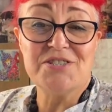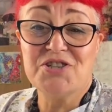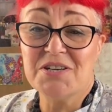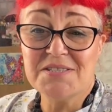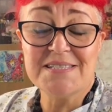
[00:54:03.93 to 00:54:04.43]
It's
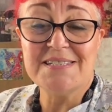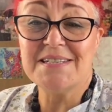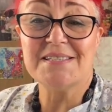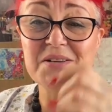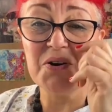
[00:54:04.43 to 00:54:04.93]
just a
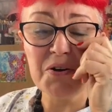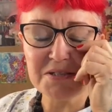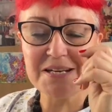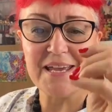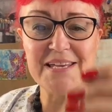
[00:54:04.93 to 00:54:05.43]

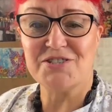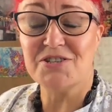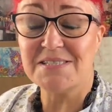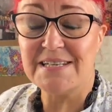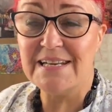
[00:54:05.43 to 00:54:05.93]
disorder. It's
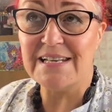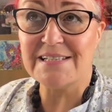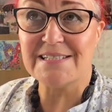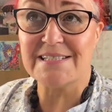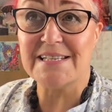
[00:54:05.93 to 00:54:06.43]
just an
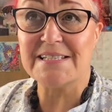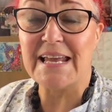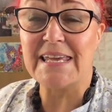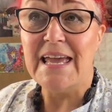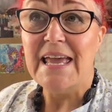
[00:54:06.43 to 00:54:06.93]
illness. It's
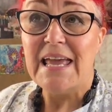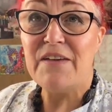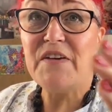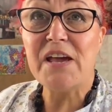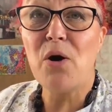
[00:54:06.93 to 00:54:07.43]
like
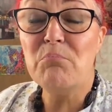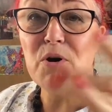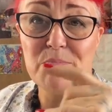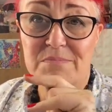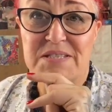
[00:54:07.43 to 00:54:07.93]
if he got
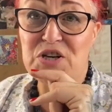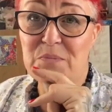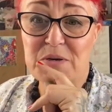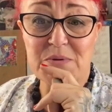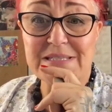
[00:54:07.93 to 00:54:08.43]
mumps,
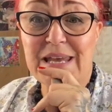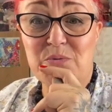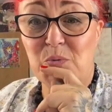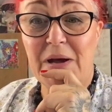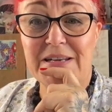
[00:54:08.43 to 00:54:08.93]
nobody would say,
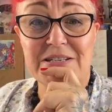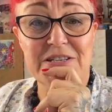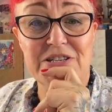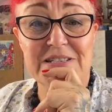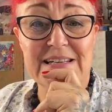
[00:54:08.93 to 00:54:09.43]
well, why
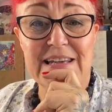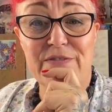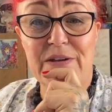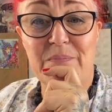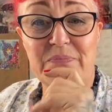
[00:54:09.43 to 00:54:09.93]
don't you just
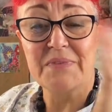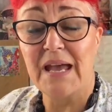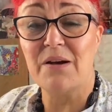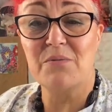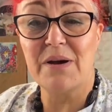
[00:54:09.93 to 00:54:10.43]
leave him?
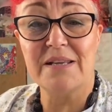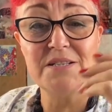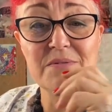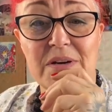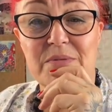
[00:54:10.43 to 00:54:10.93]
Why
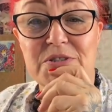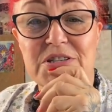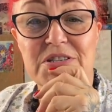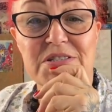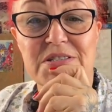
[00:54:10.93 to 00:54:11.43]

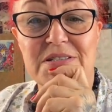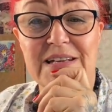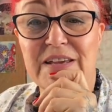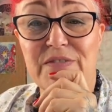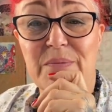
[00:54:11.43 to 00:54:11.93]
would you just
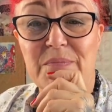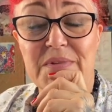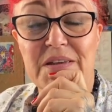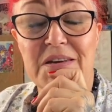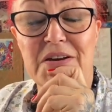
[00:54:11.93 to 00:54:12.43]
leave him?
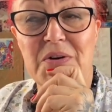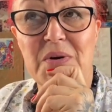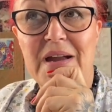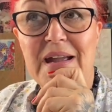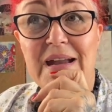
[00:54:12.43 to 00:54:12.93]
You
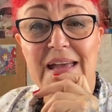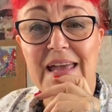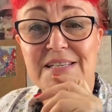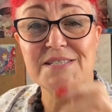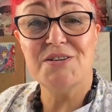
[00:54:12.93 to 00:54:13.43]
know,
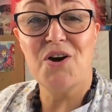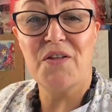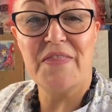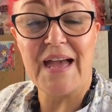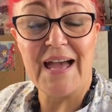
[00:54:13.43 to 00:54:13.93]
it's
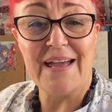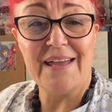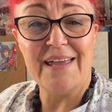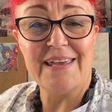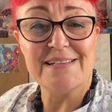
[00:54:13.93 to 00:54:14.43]
not that.
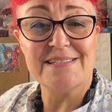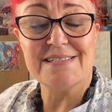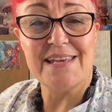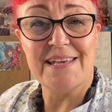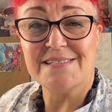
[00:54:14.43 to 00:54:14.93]

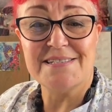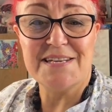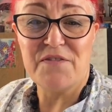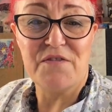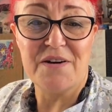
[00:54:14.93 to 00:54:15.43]
It's
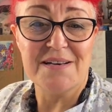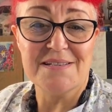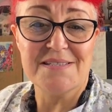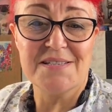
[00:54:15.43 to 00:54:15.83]
different.